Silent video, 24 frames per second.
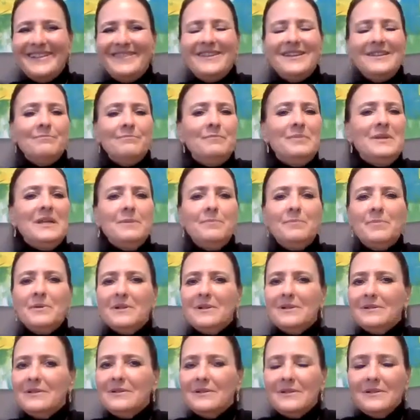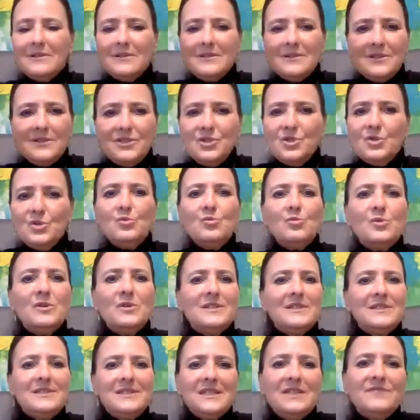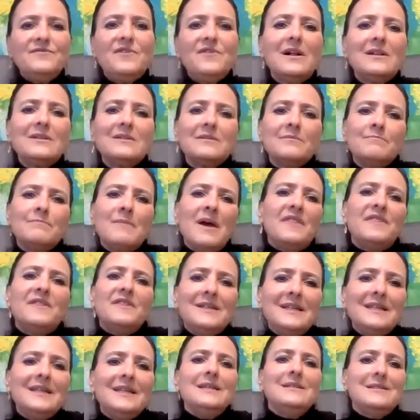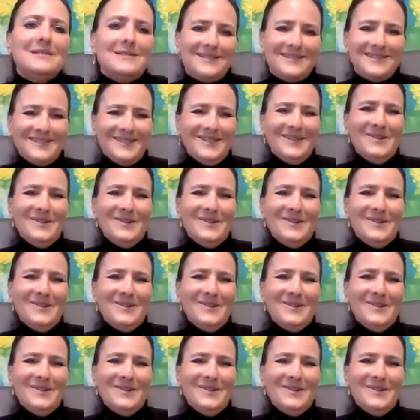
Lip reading: then people do what the default method is.